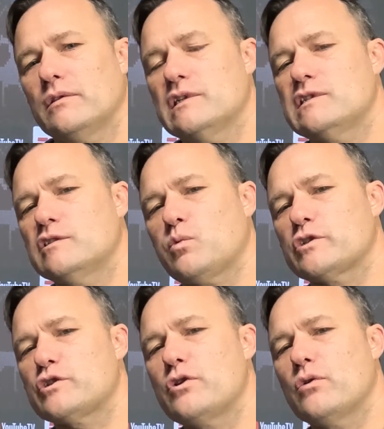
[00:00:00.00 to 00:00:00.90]
This is
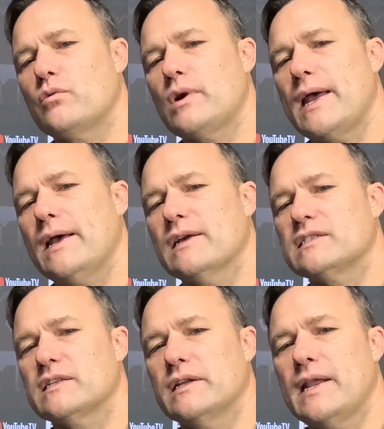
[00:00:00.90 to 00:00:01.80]
what's known
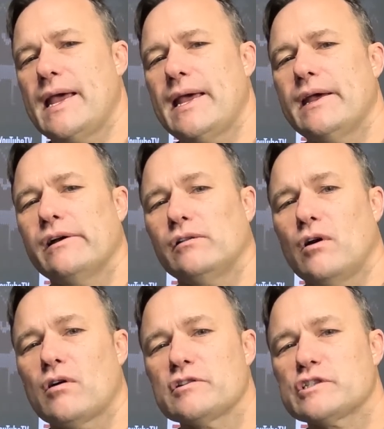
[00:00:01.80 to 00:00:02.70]
as an
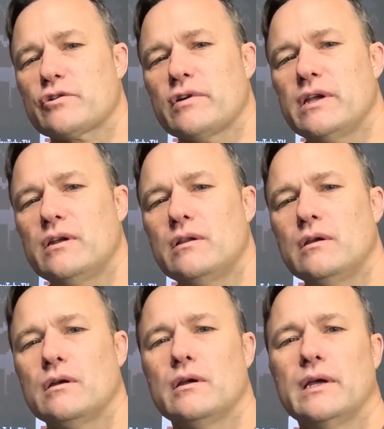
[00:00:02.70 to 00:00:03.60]
ALR
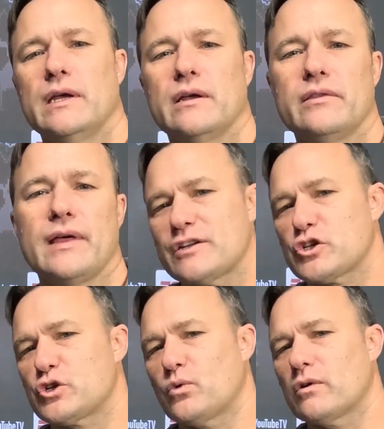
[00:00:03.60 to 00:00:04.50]
screen, and
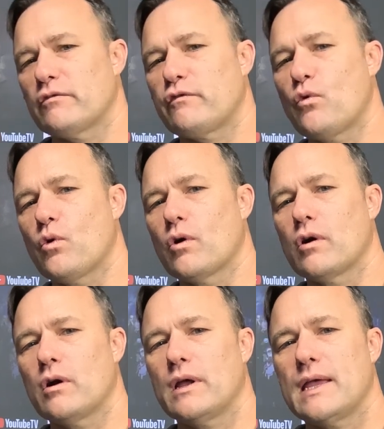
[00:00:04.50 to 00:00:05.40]
that's short
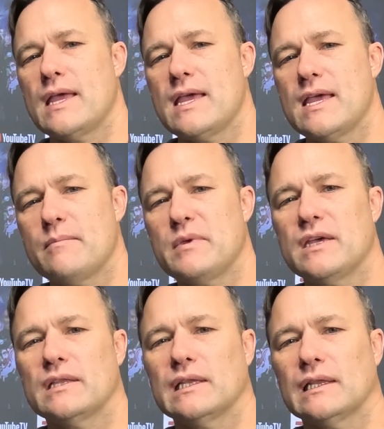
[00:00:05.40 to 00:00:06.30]
for
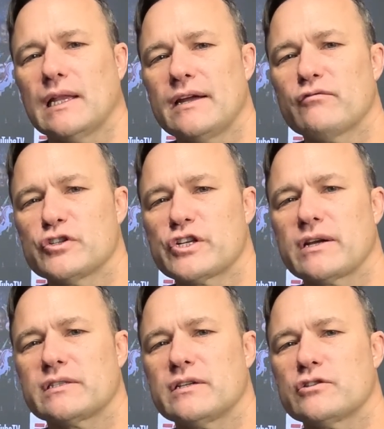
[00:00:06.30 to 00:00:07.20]
ambient light
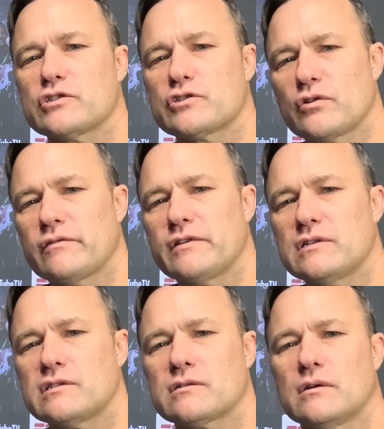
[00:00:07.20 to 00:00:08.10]
rejecting
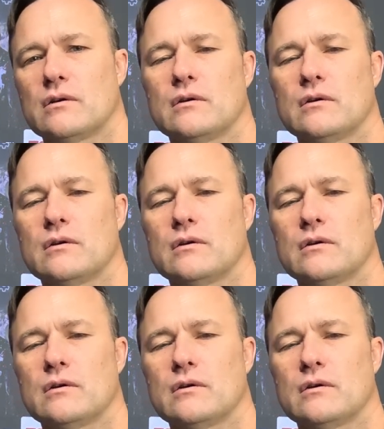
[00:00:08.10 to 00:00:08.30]
surface.